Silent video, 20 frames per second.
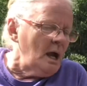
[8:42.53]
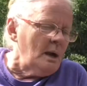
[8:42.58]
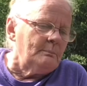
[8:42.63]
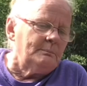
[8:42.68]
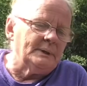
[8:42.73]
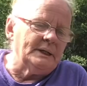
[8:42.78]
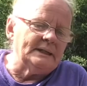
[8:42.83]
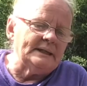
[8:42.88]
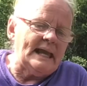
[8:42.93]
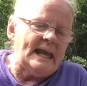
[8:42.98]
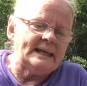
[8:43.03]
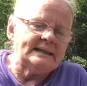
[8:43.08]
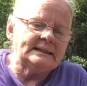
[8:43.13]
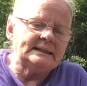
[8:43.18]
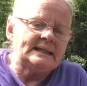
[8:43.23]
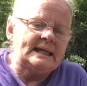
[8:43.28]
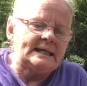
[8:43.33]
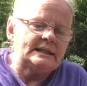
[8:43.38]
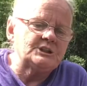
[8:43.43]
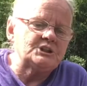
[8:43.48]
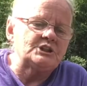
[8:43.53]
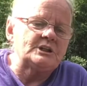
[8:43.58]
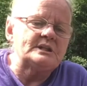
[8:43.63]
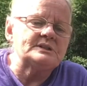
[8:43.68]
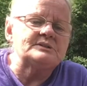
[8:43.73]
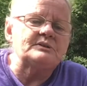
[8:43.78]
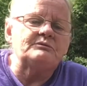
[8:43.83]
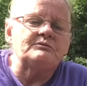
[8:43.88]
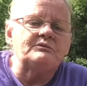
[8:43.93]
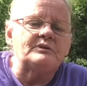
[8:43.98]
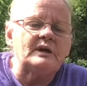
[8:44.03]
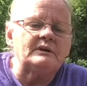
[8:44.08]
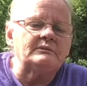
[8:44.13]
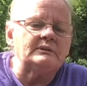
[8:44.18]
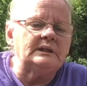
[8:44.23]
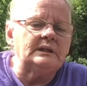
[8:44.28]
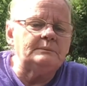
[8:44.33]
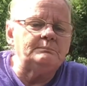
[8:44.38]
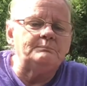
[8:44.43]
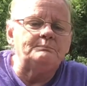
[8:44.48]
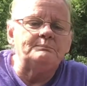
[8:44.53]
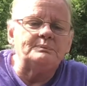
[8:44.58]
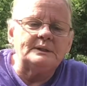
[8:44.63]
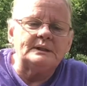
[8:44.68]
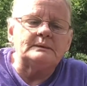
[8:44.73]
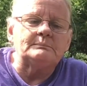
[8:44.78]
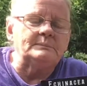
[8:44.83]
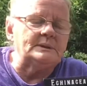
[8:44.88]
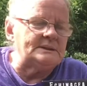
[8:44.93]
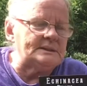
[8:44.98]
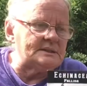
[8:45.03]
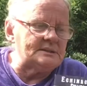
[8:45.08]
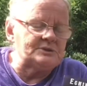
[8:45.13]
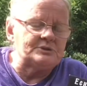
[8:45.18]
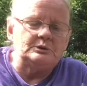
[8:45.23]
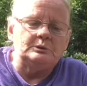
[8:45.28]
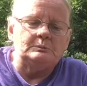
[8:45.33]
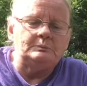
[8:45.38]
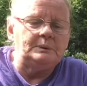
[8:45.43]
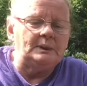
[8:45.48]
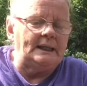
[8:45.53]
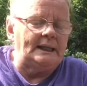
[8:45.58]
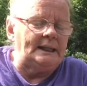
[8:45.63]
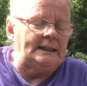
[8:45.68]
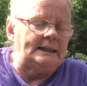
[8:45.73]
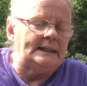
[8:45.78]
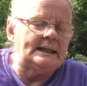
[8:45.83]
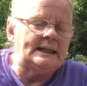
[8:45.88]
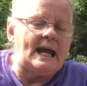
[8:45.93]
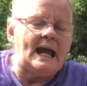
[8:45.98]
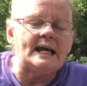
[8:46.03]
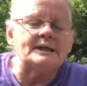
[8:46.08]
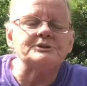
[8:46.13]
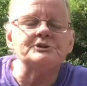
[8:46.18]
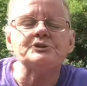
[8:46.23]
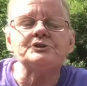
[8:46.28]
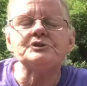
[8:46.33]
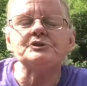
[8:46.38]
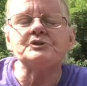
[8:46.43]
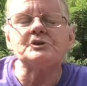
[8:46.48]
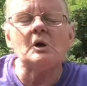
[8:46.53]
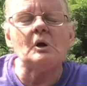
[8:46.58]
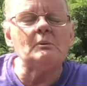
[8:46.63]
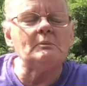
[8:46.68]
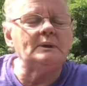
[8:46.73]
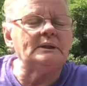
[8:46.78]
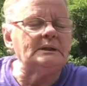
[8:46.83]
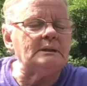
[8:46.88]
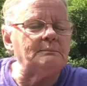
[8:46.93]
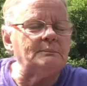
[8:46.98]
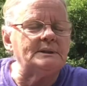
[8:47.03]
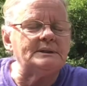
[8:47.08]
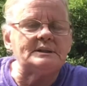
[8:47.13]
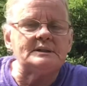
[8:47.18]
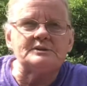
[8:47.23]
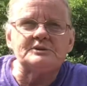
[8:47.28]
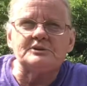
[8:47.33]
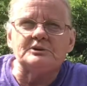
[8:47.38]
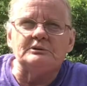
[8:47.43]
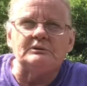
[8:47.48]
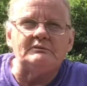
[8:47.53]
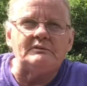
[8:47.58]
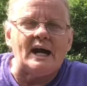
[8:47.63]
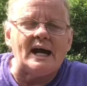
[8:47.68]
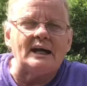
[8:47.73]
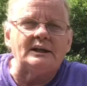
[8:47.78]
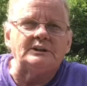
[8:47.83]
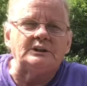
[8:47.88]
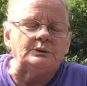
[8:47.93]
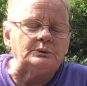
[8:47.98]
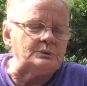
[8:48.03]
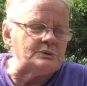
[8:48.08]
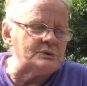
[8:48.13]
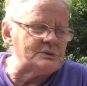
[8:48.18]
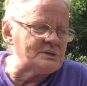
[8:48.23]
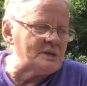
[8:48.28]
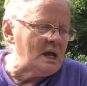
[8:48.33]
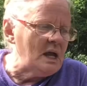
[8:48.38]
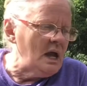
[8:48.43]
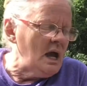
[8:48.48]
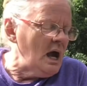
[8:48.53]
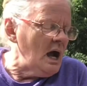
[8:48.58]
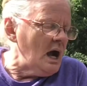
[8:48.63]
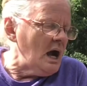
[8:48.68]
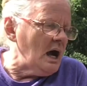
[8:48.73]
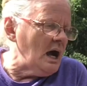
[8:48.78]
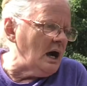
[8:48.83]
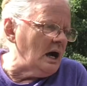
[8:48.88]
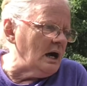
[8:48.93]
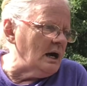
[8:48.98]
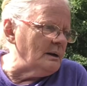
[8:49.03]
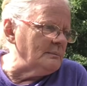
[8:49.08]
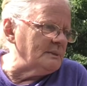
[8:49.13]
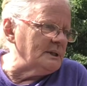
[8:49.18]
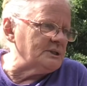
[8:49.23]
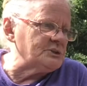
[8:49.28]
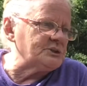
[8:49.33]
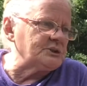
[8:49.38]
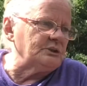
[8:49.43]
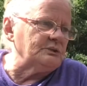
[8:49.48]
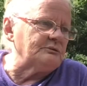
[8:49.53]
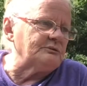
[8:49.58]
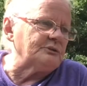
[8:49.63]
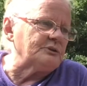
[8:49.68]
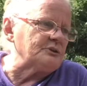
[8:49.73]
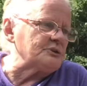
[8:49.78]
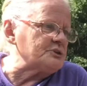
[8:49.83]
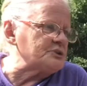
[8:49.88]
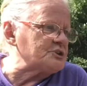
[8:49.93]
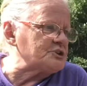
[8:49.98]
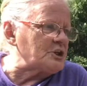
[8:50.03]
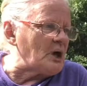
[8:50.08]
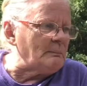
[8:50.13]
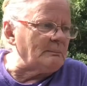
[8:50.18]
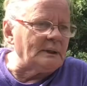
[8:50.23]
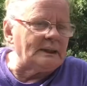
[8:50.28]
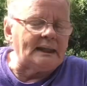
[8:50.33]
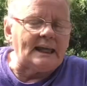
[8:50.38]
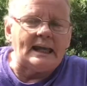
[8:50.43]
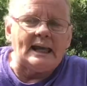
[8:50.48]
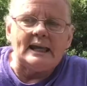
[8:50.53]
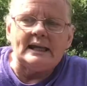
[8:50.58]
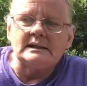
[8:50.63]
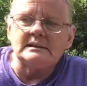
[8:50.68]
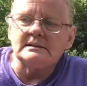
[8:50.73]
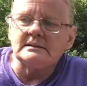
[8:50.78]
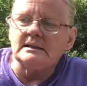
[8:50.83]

But echinacea is a very big medicinal plant. It has so many medicinal values. It's good for stomach aches.